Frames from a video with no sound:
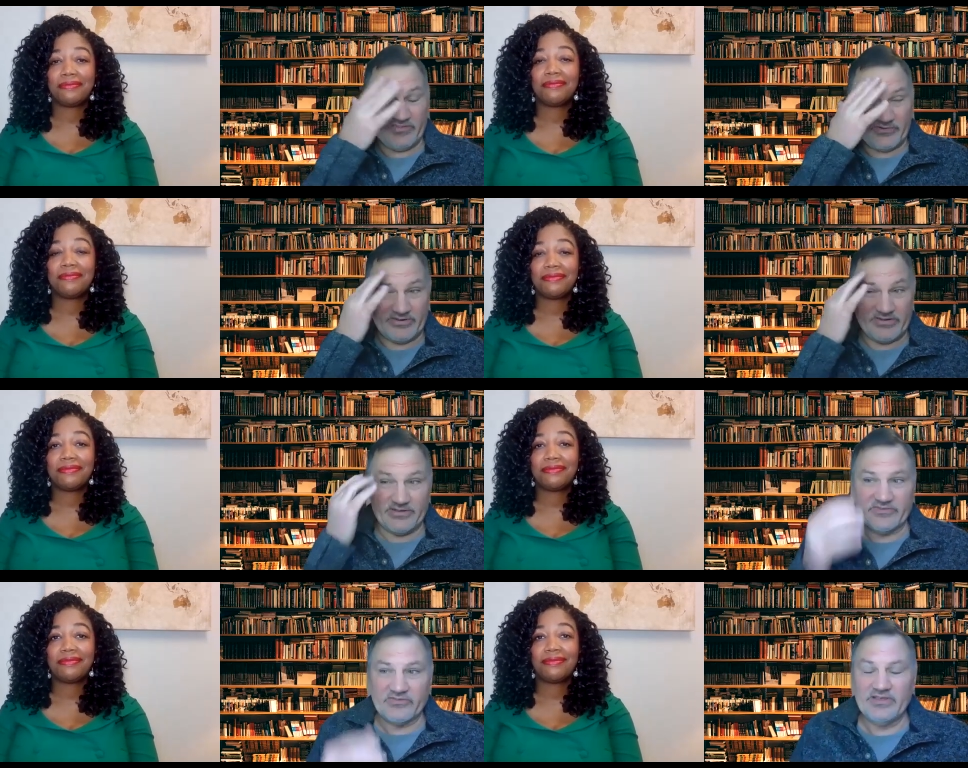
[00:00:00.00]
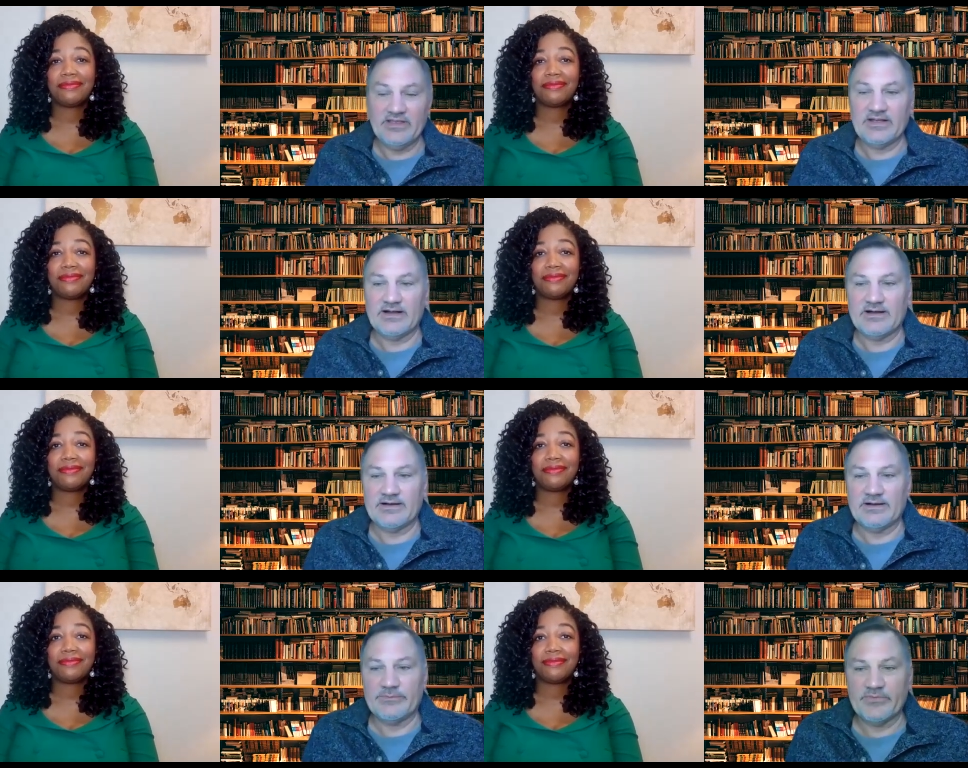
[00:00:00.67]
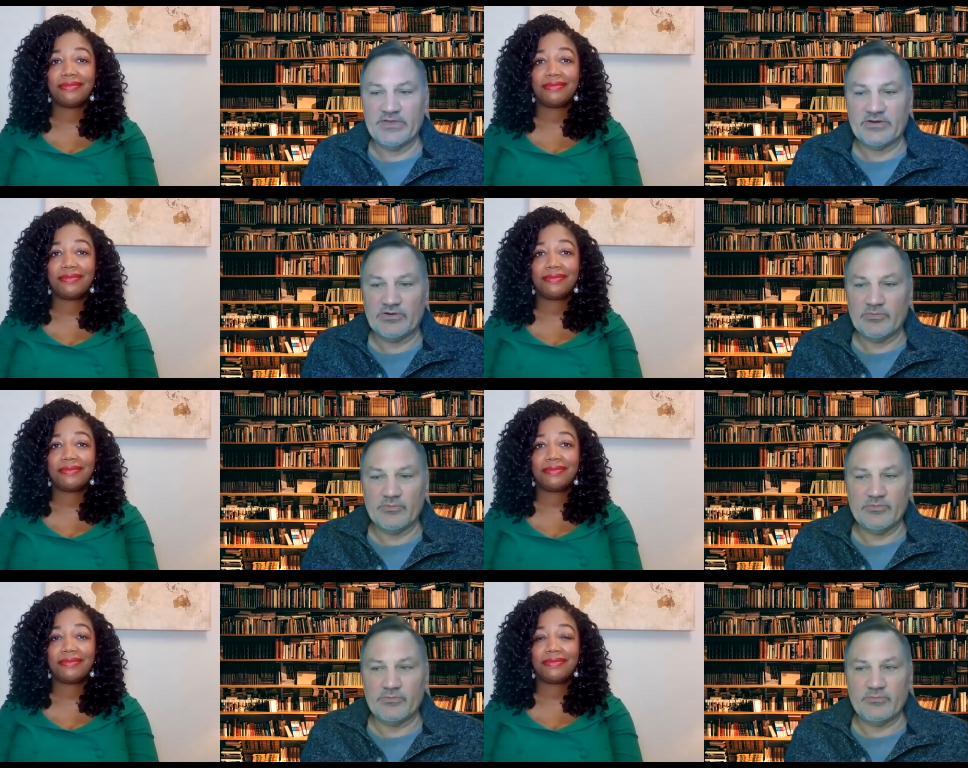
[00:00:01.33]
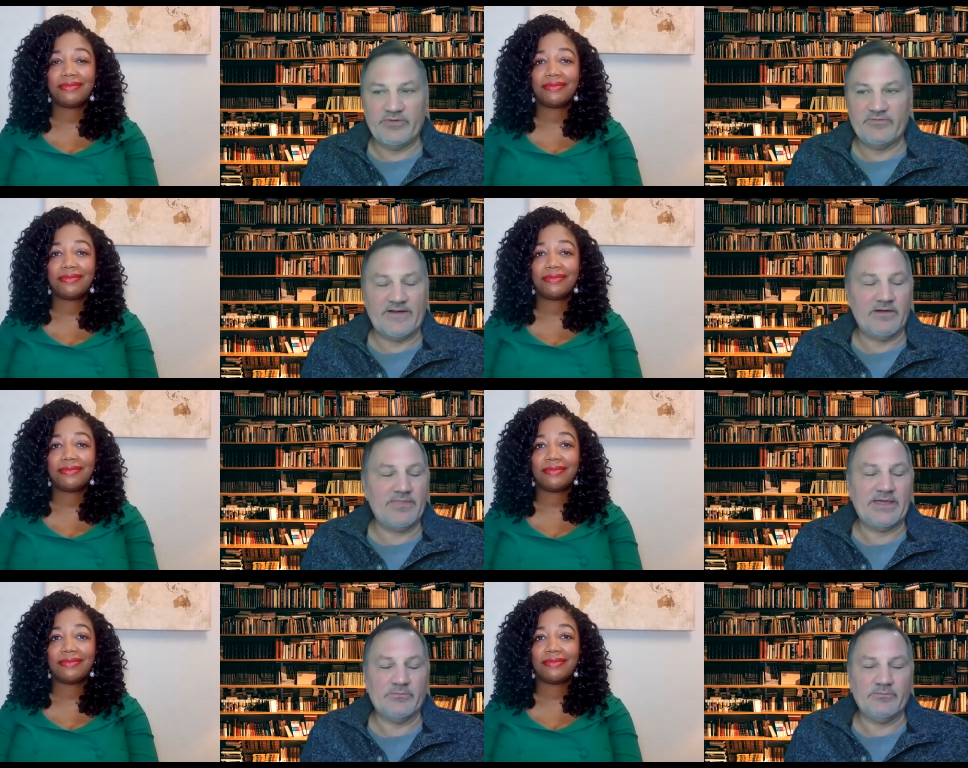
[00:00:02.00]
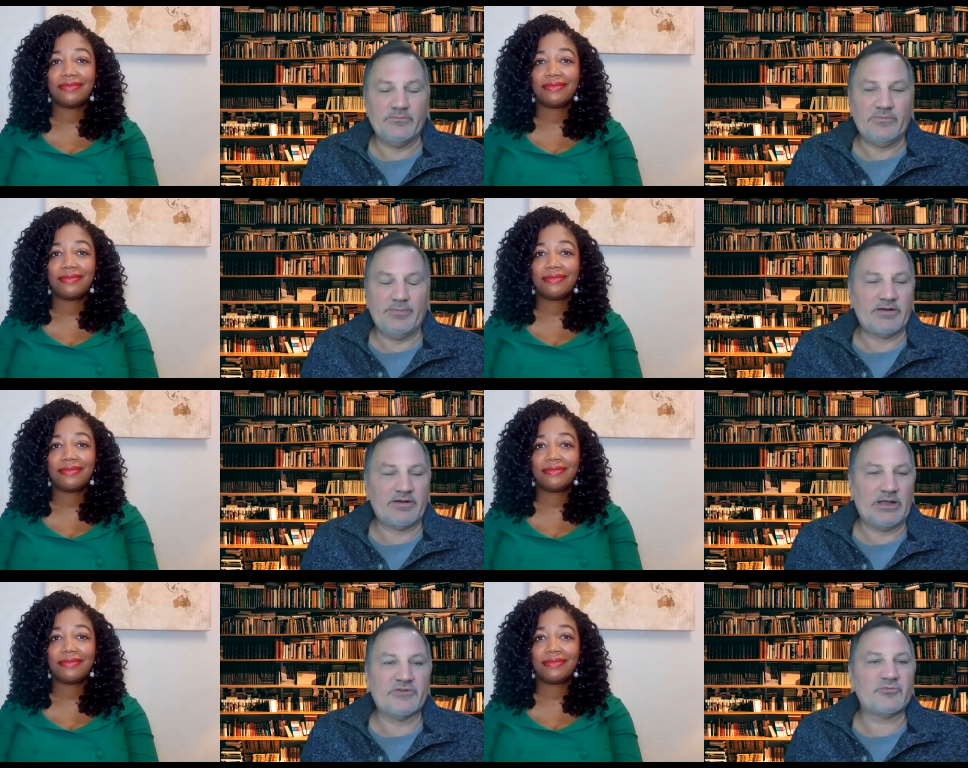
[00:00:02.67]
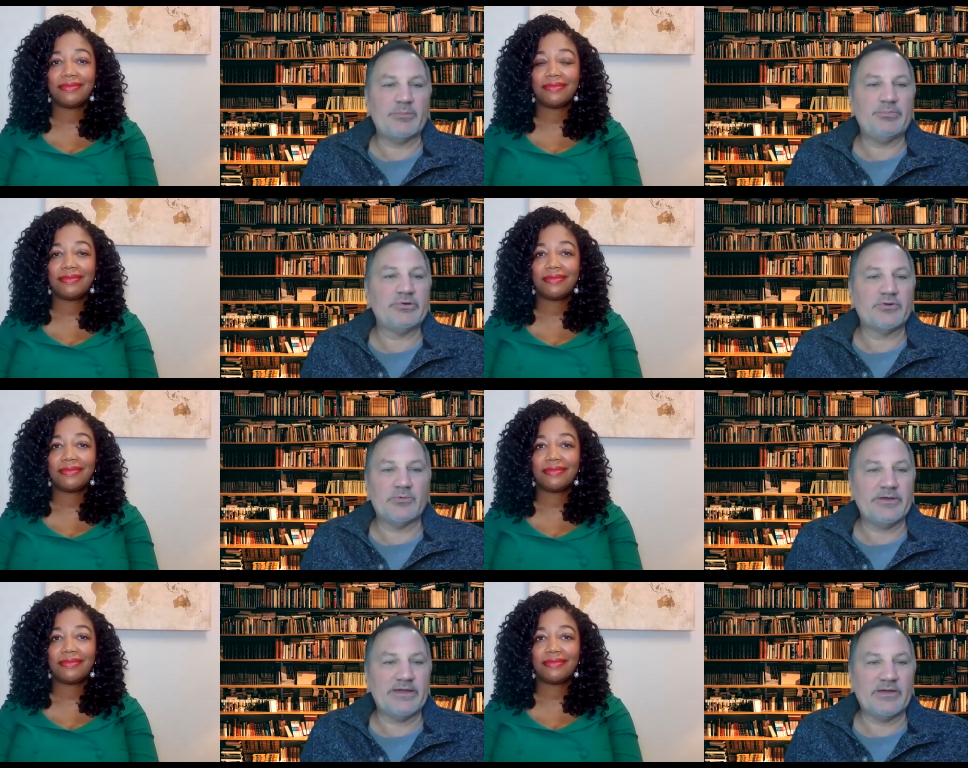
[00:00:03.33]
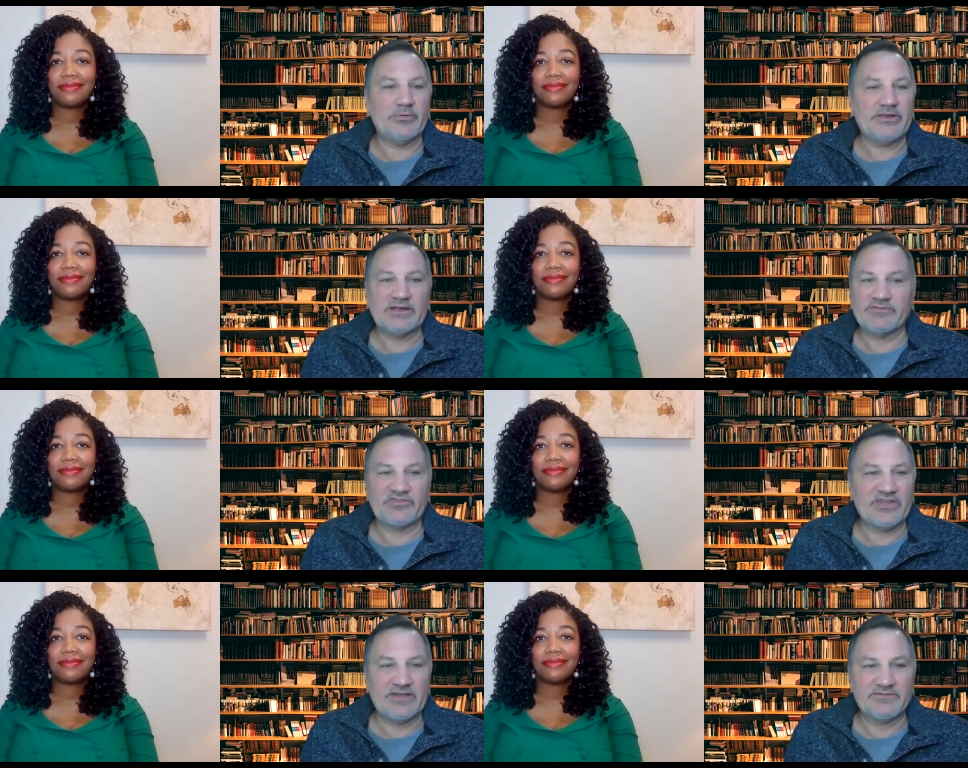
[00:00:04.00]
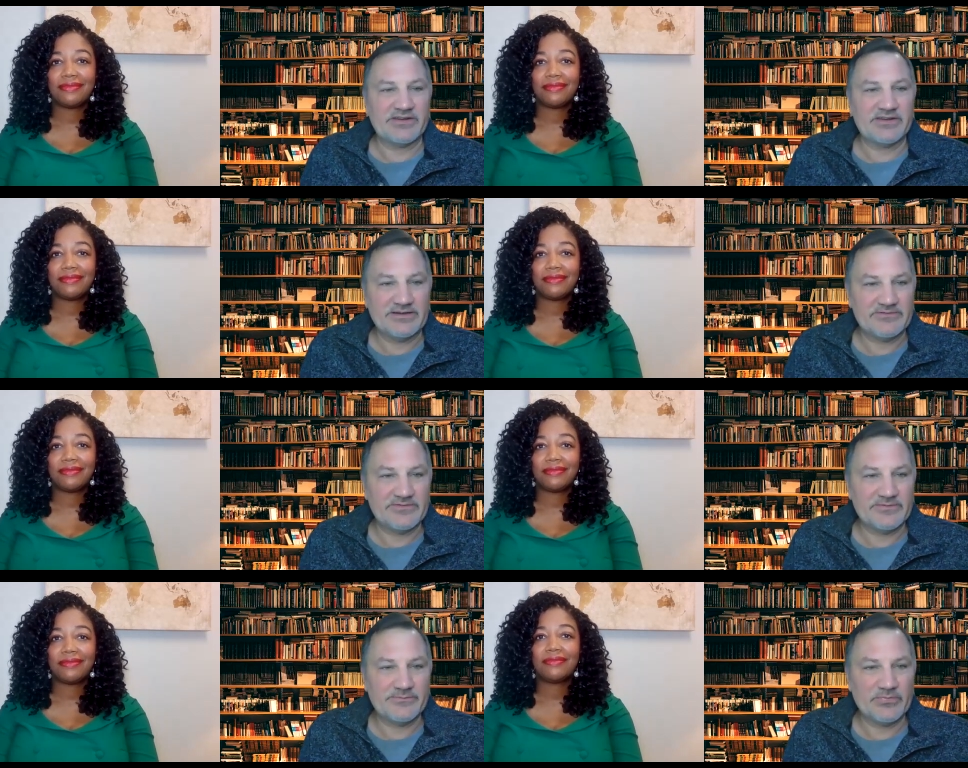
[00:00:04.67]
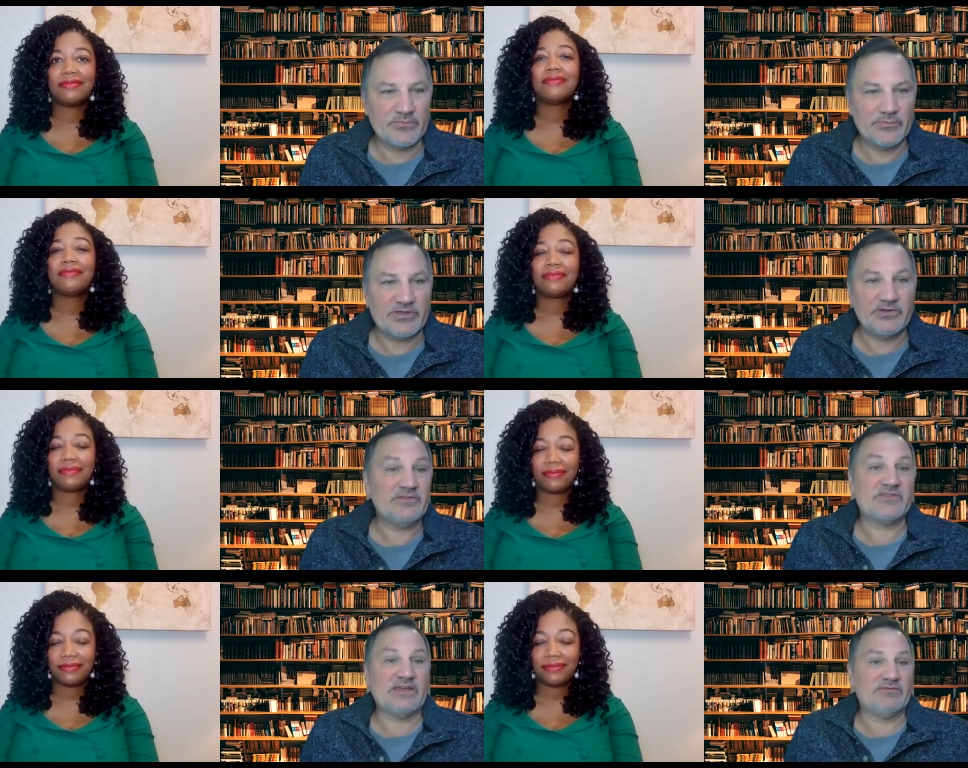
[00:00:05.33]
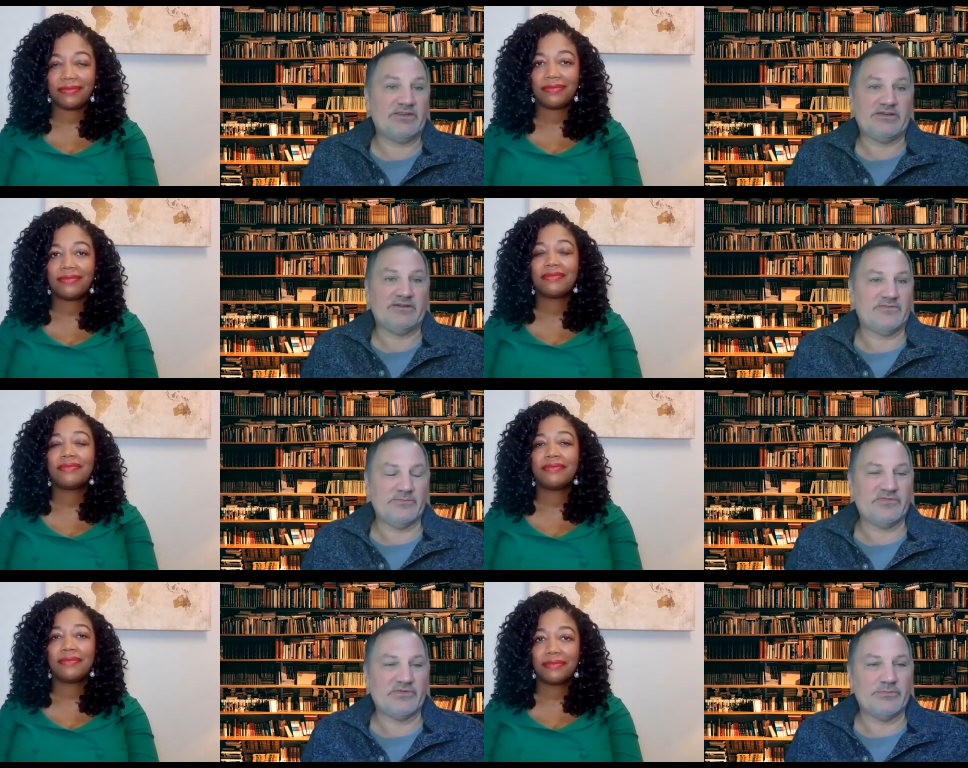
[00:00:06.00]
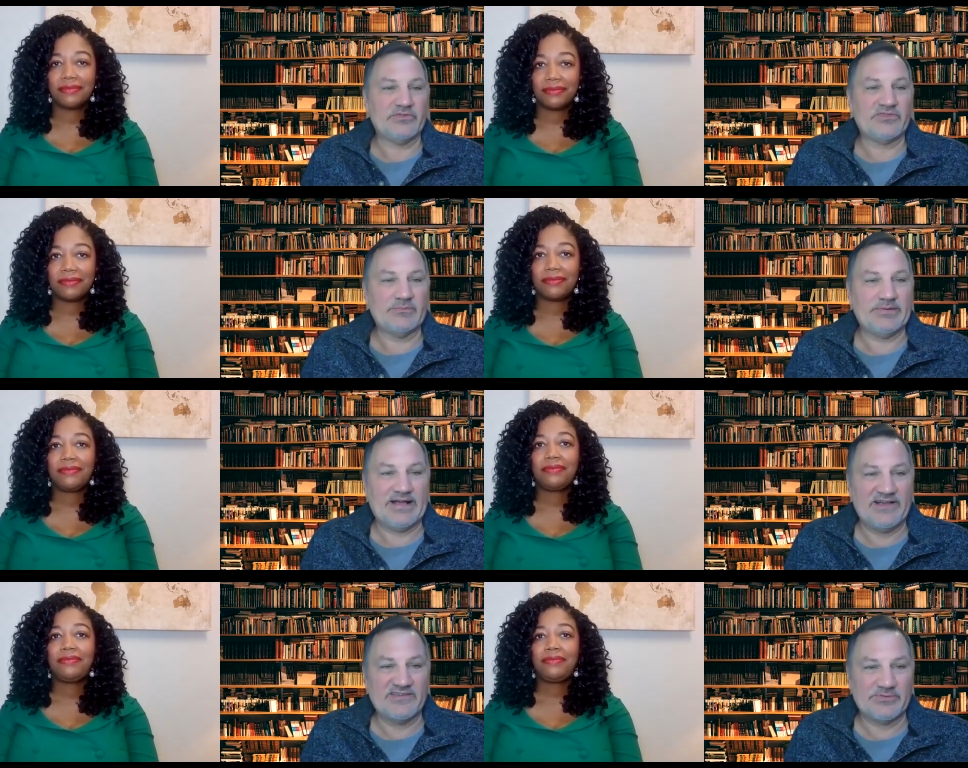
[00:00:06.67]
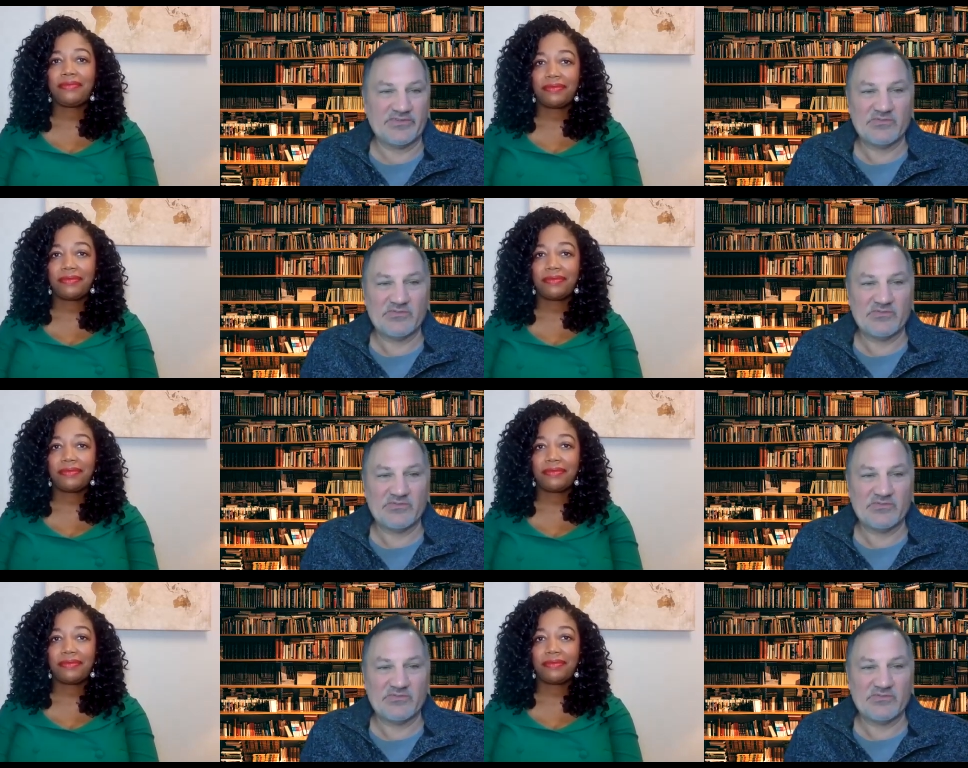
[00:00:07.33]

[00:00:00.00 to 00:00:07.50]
Speaker 1: they're adults. Um, you know, we found that no matter how much we put away, we never saved enough. We couldn't save enough. It was almost impossible,